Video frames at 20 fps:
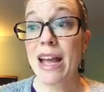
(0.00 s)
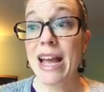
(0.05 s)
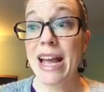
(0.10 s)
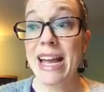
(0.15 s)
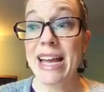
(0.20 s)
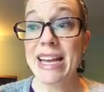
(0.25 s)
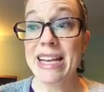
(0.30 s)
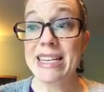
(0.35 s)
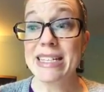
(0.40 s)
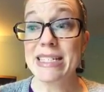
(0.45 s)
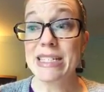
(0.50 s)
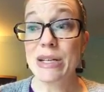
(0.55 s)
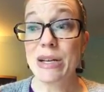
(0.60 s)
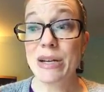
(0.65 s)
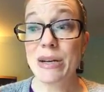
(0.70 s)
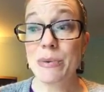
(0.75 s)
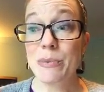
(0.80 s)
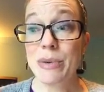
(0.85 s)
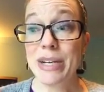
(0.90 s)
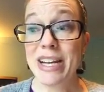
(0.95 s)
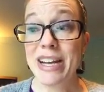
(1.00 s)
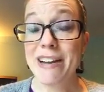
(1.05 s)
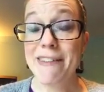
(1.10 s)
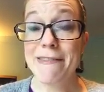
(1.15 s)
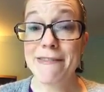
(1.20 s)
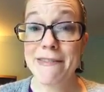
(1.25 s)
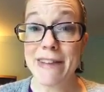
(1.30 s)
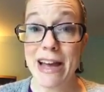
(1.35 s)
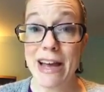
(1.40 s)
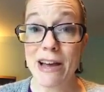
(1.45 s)
And we
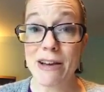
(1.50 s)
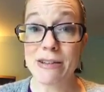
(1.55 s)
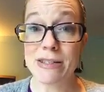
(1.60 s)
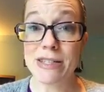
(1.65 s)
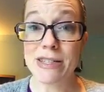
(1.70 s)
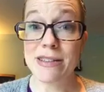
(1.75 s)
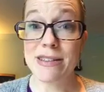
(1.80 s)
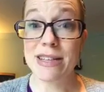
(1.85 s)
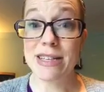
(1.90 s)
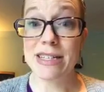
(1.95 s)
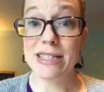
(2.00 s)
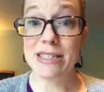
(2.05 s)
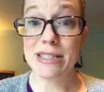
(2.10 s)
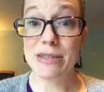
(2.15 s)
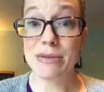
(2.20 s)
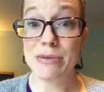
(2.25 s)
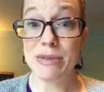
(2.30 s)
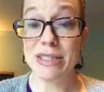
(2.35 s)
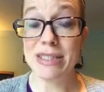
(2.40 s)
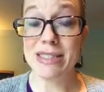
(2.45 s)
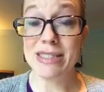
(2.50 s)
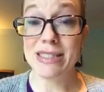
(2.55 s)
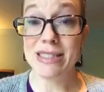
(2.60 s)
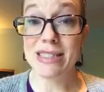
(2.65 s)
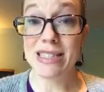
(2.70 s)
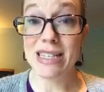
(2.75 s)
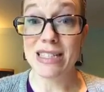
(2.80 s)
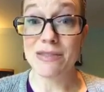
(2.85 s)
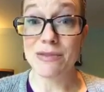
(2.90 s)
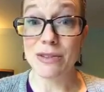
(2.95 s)
have found that it is really
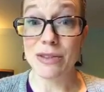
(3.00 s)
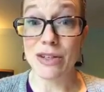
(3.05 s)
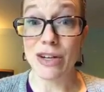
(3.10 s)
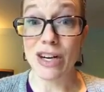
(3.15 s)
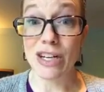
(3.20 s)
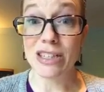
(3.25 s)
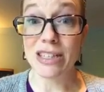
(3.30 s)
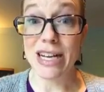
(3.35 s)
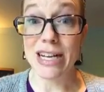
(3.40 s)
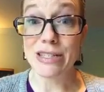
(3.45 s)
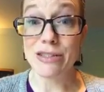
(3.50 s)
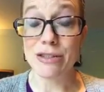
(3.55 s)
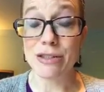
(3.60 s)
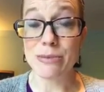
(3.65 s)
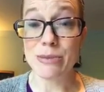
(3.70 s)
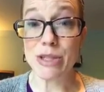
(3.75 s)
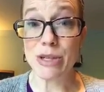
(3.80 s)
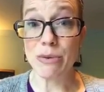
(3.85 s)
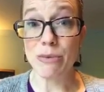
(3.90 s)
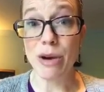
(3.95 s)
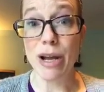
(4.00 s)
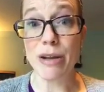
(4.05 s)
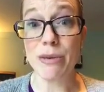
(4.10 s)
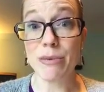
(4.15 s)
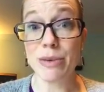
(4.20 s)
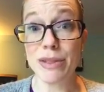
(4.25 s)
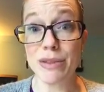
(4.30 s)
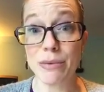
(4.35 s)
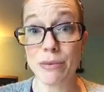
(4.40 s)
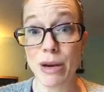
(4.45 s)
successful in our classroom to run
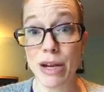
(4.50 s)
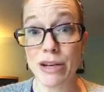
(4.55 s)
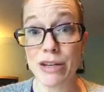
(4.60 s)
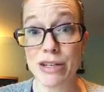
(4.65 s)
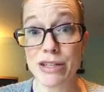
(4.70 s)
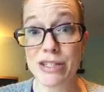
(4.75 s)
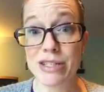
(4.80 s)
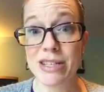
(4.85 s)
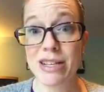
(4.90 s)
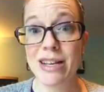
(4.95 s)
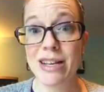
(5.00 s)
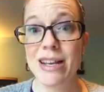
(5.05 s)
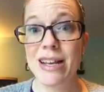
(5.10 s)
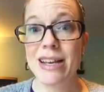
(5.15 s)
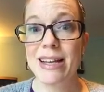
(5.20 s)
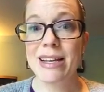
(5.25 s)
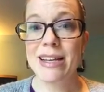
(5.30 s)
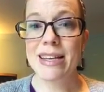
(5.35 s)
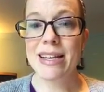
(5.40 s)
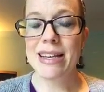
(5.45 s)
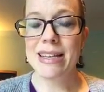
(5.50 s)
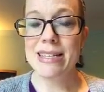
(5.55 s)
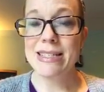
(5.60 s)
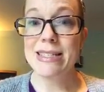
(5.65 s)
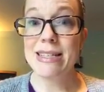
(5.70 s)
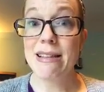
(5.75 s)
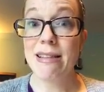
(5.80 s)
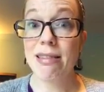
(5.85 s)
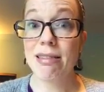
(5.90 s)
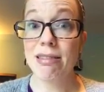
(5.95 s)
with the runners. Kids
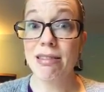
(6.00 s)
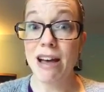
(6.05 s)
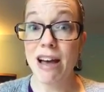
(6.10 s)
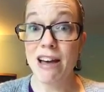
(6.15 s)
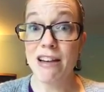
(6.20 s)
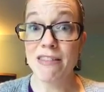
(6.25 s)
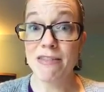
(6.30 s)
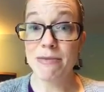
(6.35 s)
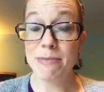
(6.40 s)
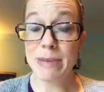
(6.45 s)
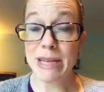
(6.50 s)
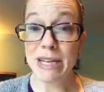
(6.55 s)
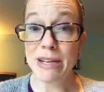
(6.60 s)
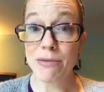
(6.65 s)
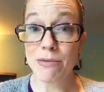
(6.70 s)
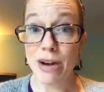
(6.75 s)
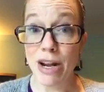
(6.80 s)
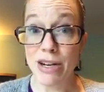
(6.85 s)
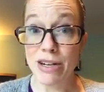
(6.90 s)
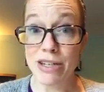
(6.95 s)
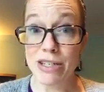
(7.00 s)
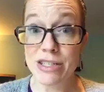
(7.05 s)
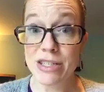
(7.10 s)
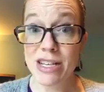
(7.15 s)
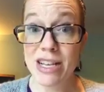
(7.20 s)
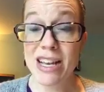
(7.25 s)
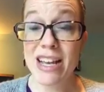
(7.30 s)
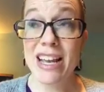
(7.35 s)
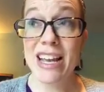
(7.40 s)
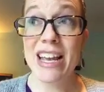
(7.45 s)
love being runners.
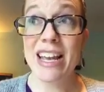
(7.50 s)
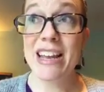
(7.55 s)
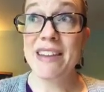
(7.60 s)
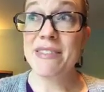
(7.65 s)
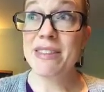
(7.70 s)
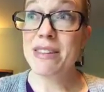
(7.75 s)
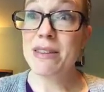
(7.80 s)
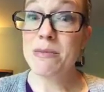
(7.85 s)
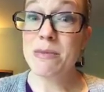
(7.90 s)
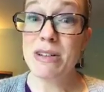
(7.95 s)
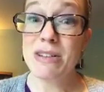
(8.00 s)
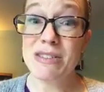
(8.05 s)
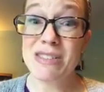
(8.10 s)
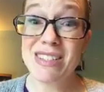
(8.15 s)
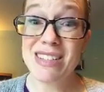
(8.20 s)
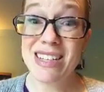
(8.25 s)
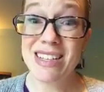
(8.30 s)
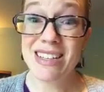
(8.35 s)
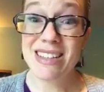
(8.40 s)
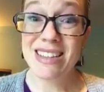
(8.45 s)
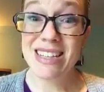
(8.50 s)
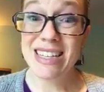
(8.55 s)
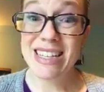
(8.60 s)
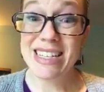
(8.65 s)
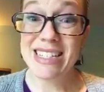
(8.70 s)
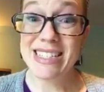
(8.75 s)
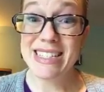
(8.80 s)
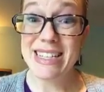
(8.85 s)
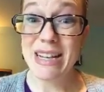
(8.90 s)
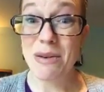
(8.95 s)
Even the
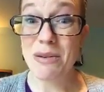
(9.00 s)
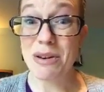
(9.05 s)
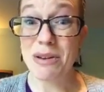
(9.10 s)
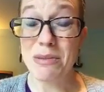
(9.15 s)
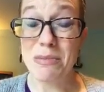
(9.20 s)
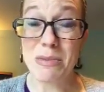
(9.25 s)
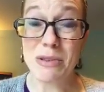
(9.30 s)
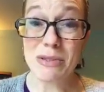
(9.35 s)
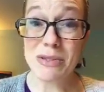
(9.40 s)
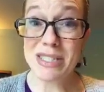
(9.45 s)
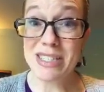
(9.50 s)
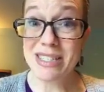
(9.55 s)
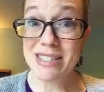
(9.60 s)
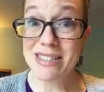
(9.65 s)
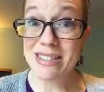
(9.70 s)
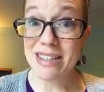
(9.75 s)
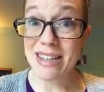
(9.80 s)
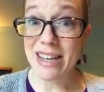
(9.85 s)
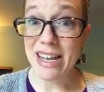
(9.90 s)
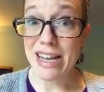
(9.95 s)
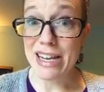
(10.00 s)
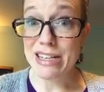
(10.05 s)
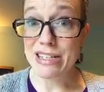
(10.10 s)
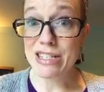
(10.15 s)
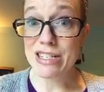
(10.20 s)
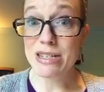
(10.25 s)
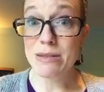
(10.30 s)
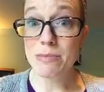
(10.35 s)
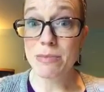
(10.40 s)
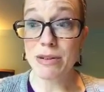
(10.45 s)
kids that were the most
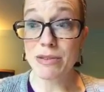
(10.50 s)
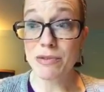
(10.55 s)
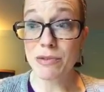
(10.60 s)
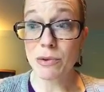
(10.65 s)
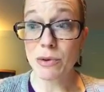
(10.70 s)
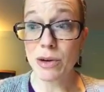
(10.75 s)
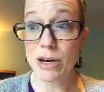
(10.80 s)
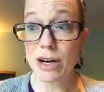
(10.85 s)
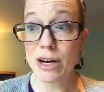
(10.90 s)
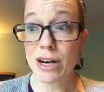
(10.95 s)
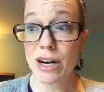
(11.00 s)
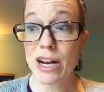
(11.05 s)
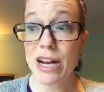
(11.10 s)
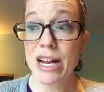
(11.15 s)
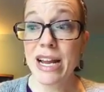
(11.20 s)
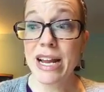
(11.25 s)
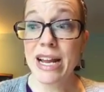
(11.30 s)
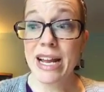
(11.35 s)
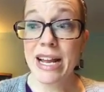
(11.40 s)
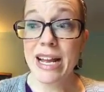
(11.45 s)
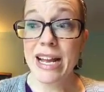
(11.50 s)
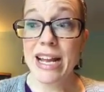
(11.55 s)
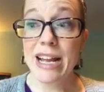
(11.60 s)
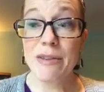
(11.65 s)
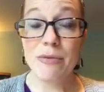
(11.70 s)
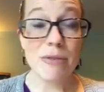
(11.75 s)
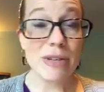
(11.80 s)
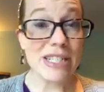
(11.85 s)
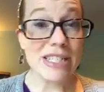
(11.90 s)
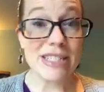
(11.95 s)
disengaged before,
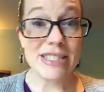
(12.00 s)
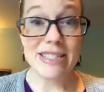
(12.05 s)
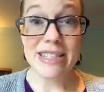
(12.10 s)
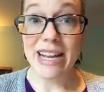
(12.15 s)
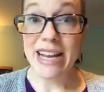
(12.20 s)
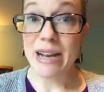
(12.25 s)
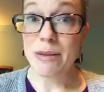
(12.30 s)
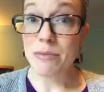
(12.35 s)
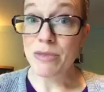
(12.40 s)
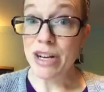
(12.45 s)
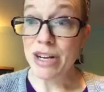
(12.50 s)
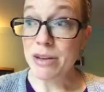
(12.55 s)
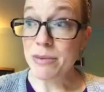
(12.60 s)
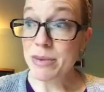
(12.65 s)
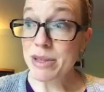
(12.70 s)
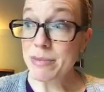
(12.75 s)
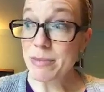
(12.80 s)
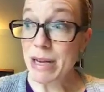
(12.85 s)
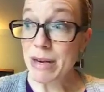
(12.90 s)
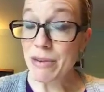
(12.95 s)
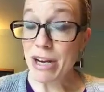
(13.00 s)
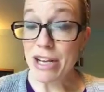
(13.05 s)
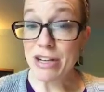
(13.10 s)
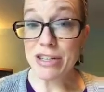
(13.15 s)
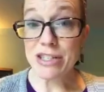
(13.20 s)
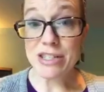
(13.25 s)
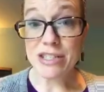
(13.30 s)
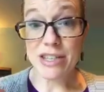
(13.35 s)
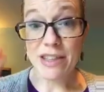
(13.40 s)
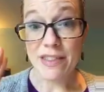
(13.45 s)
if we just say I'm running with my
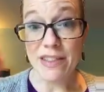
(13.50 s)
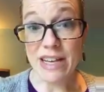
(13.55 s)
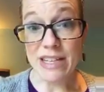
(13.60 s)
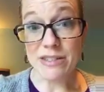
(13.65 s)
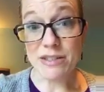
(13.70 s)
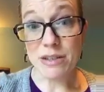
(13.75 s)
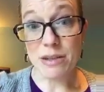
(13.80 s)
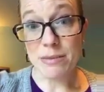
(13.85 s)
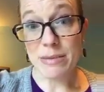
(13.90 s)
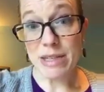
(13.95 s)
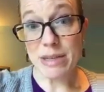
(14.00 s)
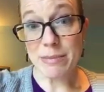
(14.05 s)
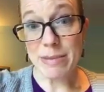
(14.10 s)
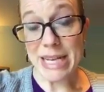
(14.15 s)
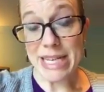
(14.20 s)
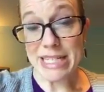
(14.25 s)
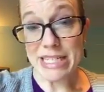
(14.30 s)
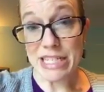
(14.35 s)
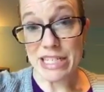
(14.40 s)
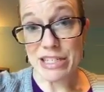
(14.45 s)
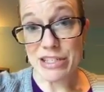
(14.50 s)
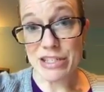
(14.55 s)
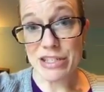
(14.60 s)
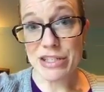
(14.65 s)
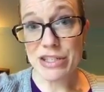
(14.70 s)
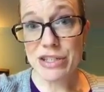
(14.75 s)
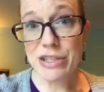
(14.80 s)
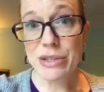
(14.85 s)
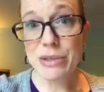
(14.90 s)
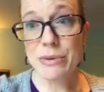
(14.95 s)
runners and that's who I'm going to pay attention
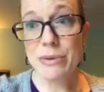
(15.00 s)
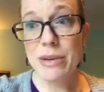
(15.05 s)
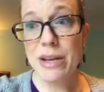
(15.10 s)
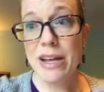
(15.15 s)
to,